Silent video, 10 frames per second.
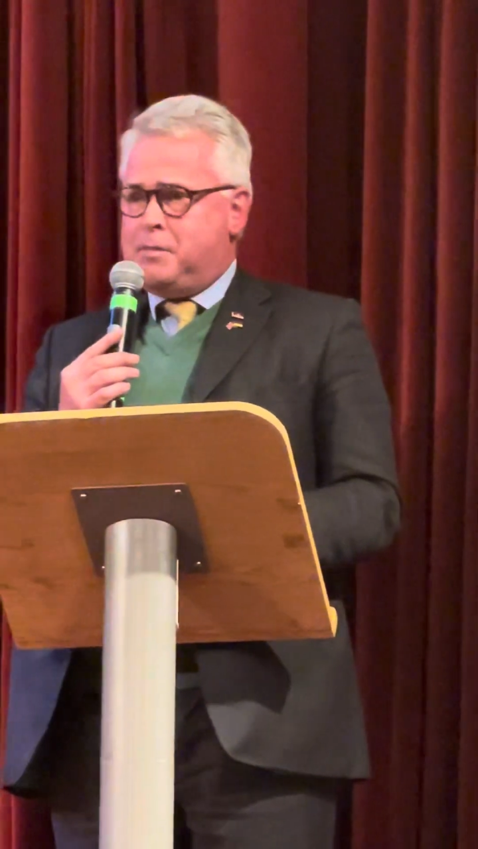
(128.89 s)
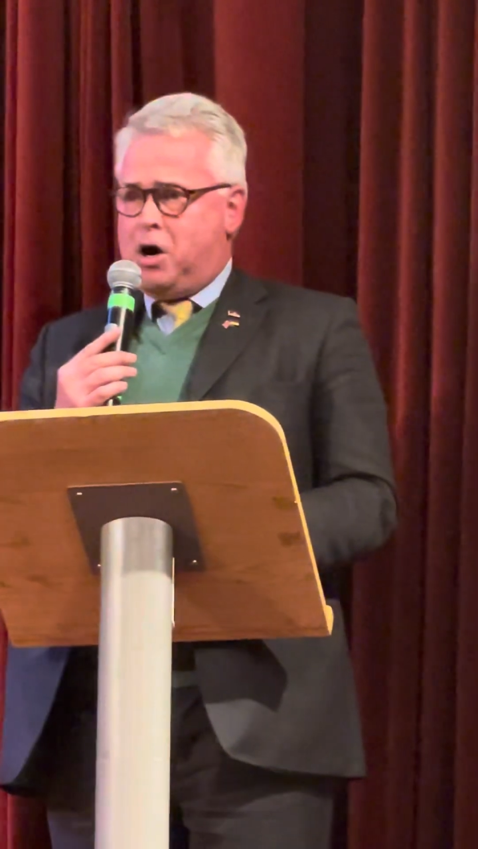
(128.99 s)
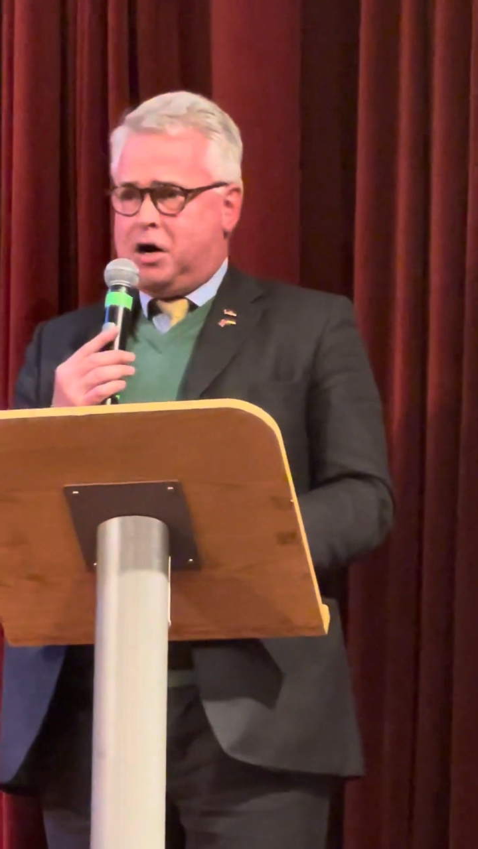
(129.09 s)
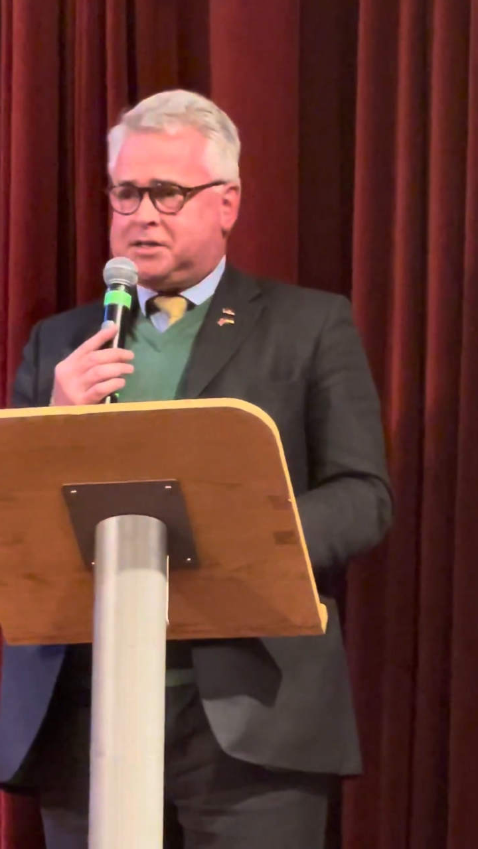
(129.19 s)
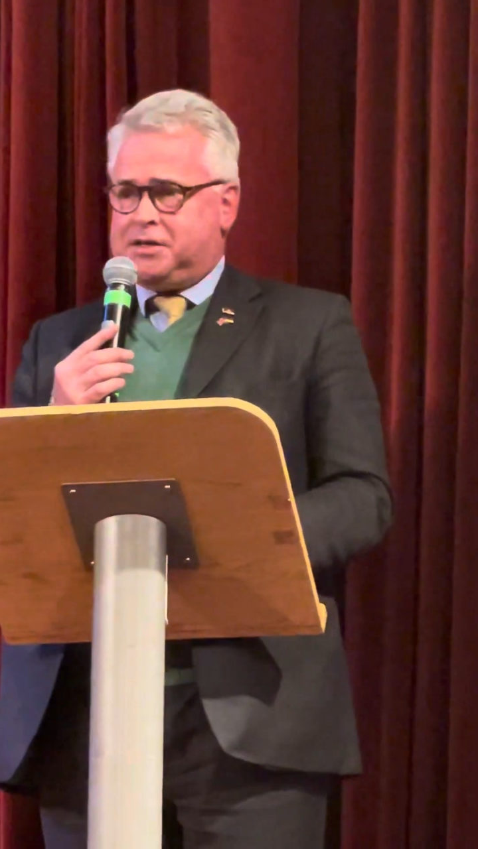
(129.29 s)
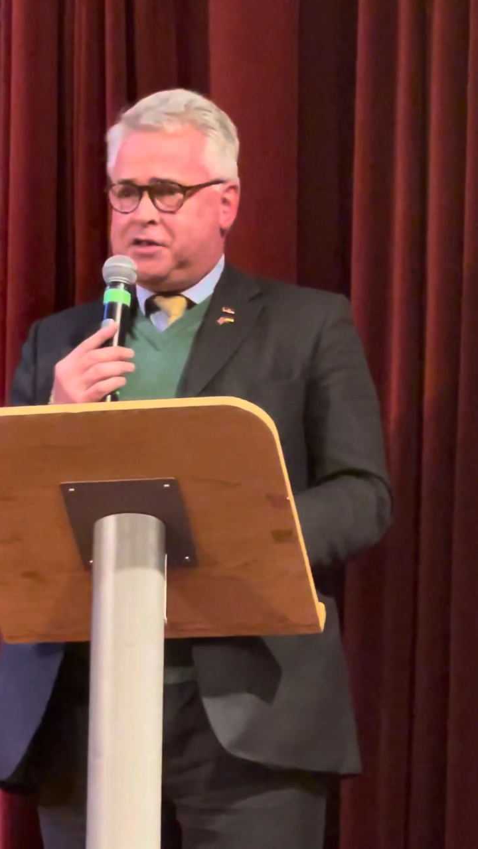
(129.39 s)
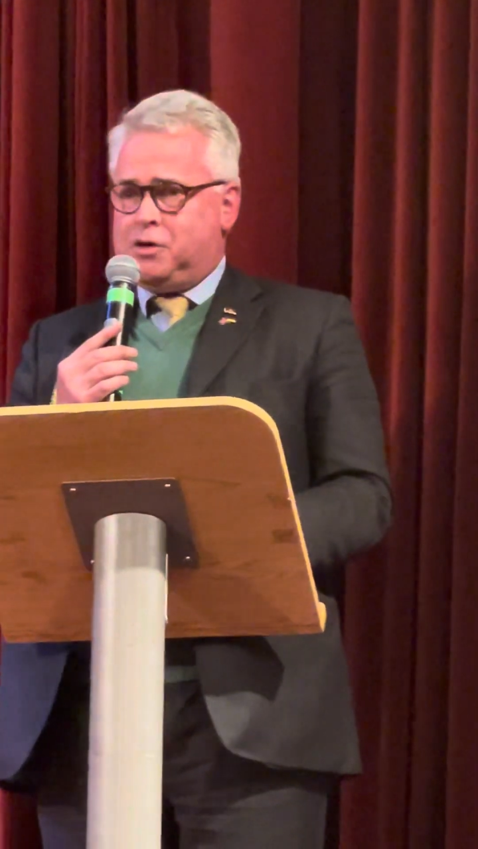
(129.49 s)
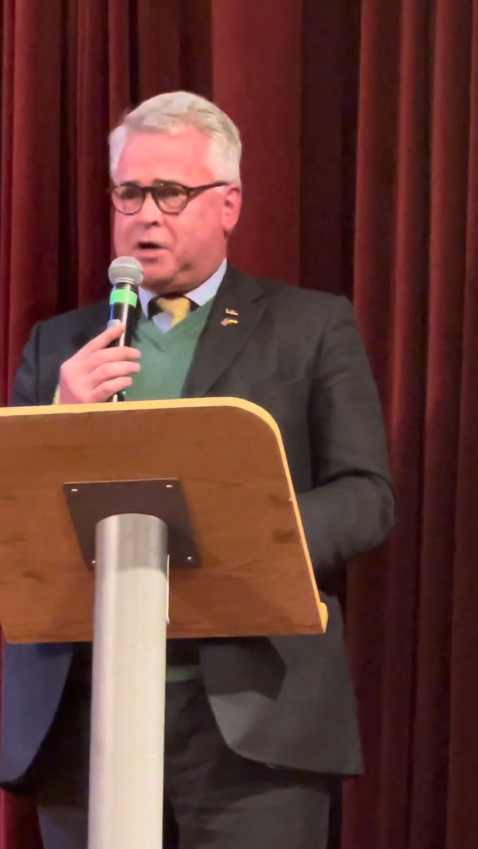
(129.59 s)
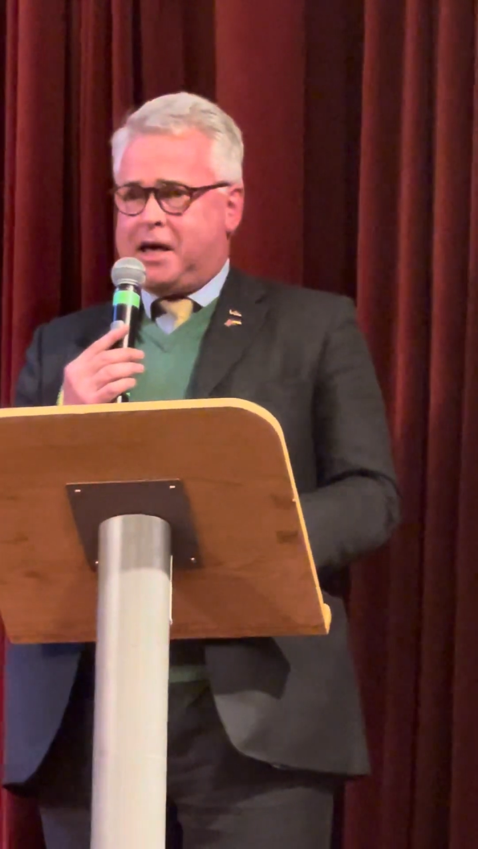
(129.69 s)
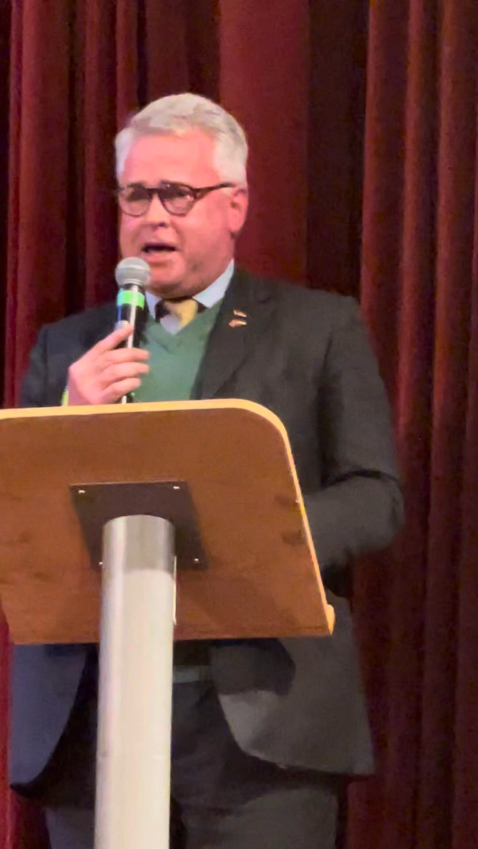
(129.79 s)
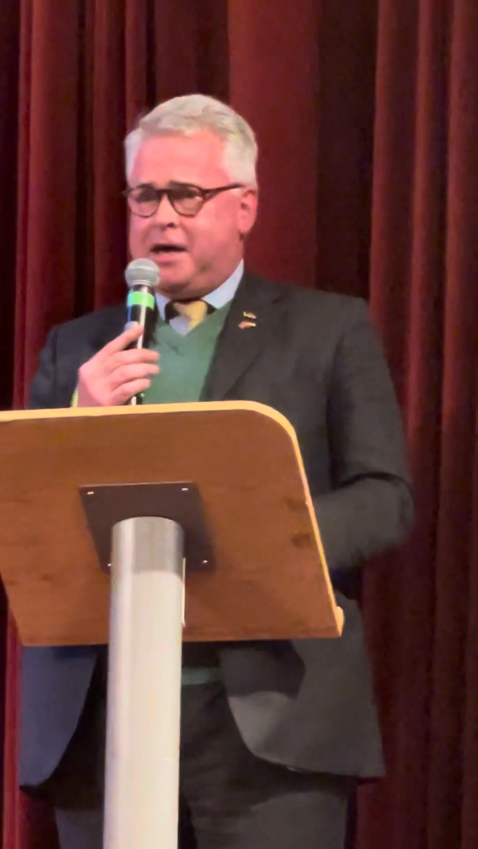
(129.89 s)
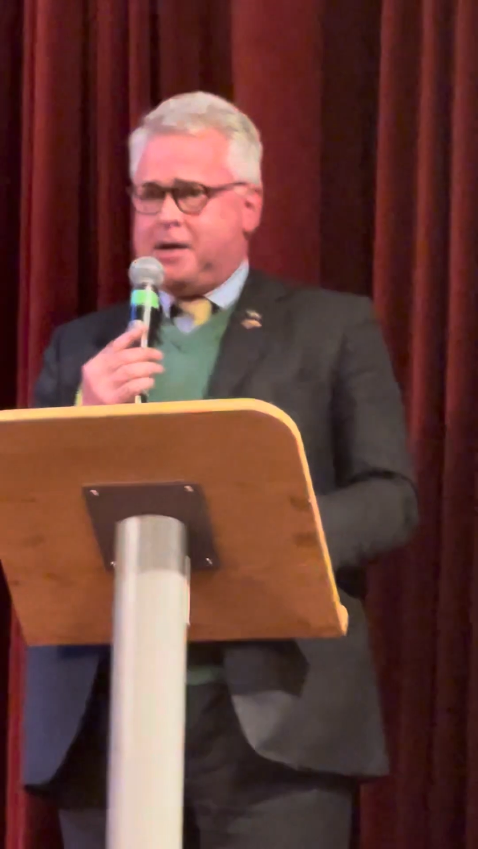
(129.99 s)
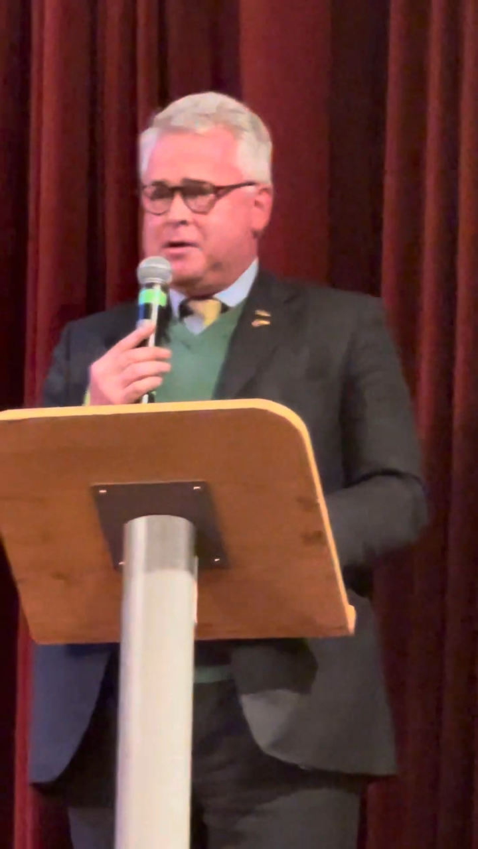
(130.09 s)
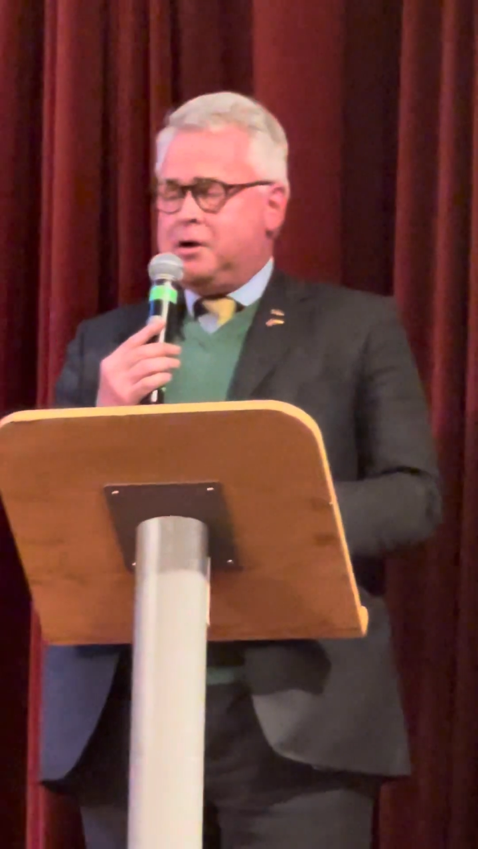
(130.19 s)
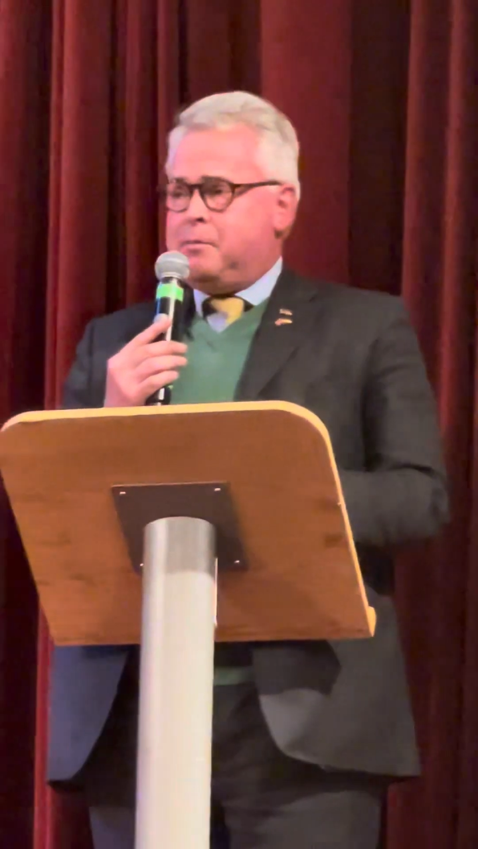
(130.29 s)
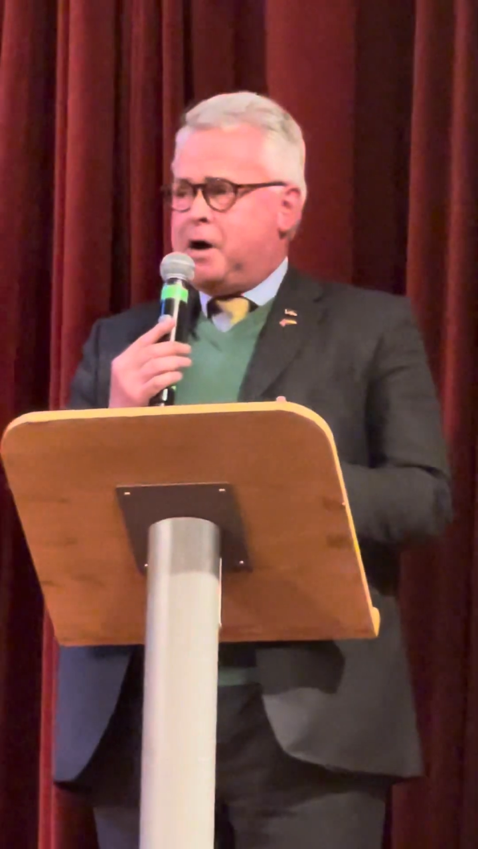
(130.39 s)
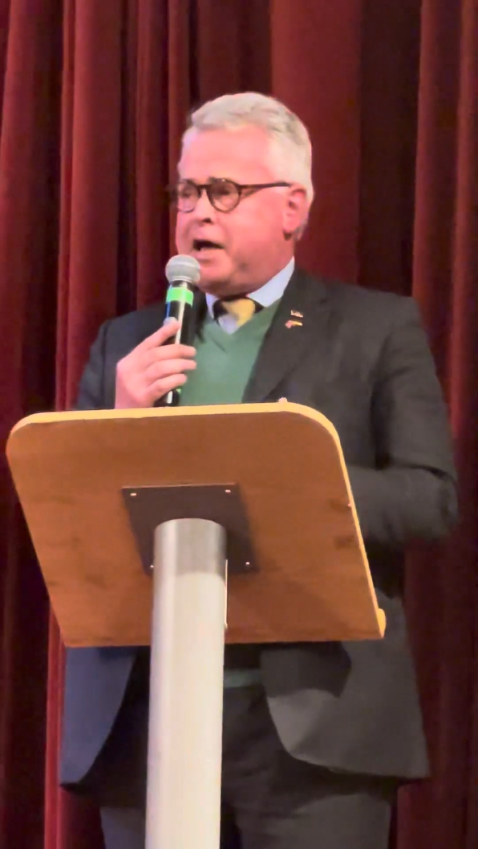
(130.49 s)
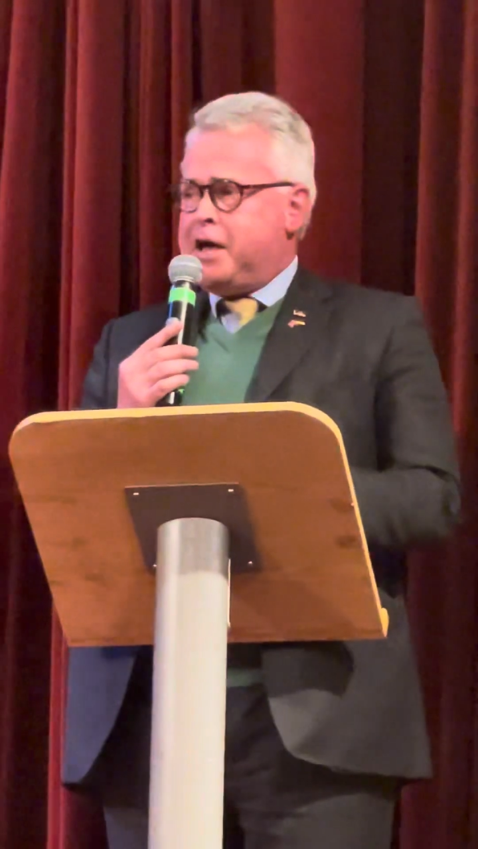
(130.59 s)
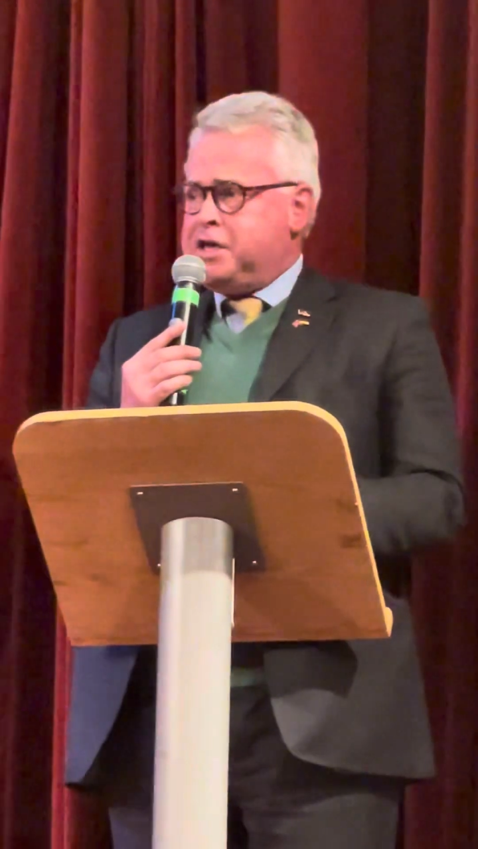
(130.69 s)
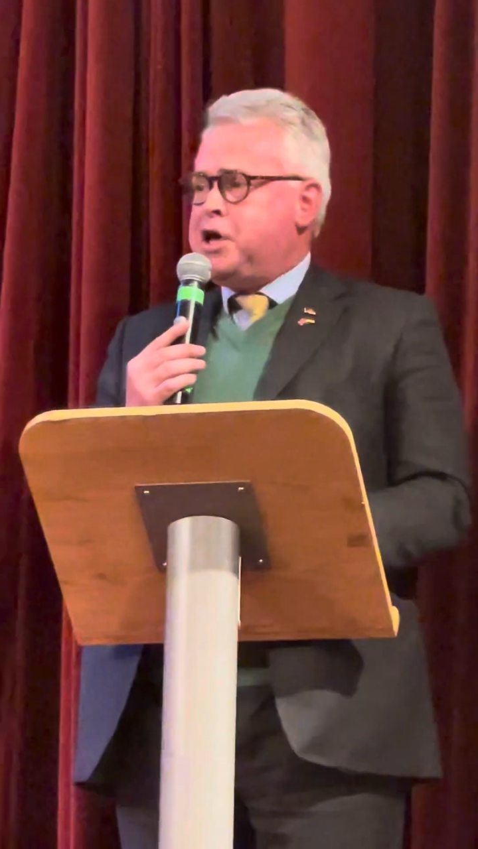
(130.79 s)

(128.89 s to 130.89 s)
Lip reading: marked in the UK by a